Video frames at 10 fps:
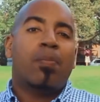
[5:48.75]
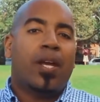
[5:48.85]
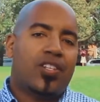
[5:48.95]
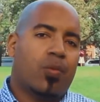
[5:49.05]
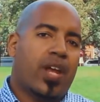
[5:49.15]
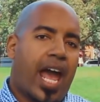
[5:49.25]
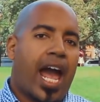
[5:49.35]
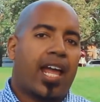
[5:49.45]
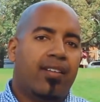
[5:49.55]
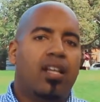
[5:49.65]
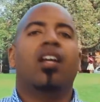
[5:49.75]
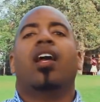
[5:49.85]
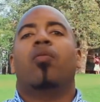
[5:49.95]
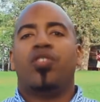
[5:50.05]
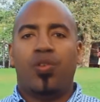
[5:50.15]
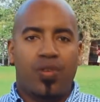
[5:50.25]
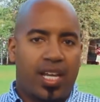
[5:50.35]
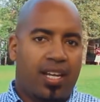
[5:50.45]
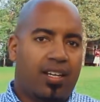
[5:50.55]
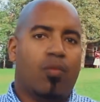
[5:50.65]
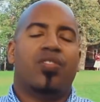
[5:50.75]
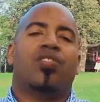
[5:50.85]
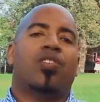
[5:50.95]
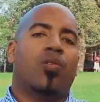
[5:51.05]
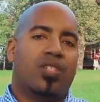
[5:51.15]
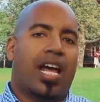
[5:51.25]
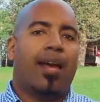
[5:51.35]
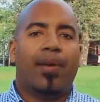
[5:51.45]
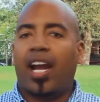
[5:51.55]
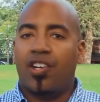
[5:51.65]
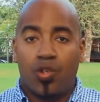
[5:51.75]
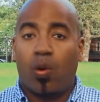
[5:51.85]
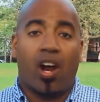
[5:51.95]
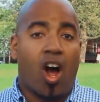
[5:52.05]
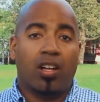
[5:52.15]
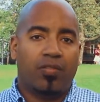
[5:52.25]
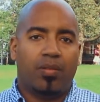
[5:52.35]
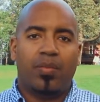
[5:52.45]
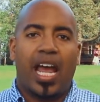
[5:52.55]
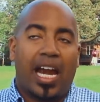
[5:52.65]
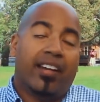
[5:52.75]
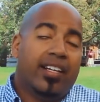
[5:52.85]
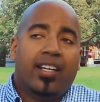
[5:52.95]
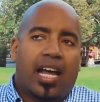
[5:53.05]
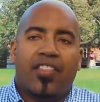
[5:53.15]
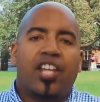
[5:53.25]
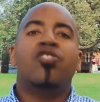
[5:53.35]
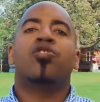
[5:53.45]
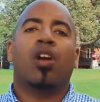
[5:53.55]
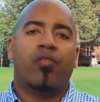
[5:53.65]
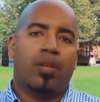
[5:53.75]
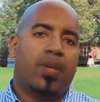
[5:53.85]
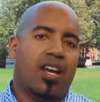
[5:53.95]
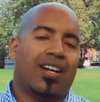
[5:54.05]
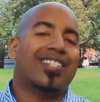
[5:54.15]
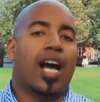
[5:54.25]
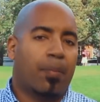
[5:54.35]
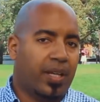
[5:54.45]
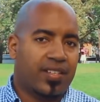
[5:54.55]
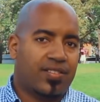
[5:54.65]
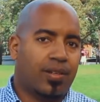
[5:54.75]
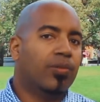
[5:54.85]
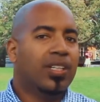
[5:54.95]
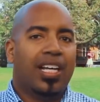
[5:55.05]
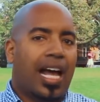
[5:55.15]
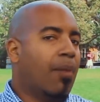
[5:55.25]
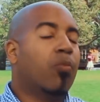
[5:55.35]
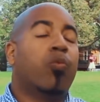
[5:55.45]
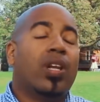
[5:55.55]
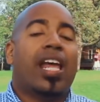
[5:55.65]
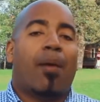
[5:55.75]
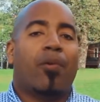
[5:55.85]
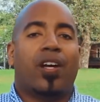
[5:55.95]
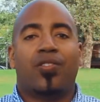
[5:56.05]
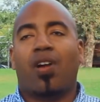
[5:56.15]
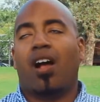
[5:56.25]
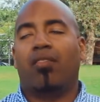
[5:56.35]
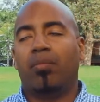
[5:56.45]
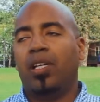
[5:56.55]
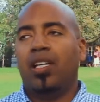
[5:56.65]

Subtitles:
pizza we had was unique, was its own type, and I enjoy all of them, and they deserve to be on a top list. So I'm really happy we got to try them.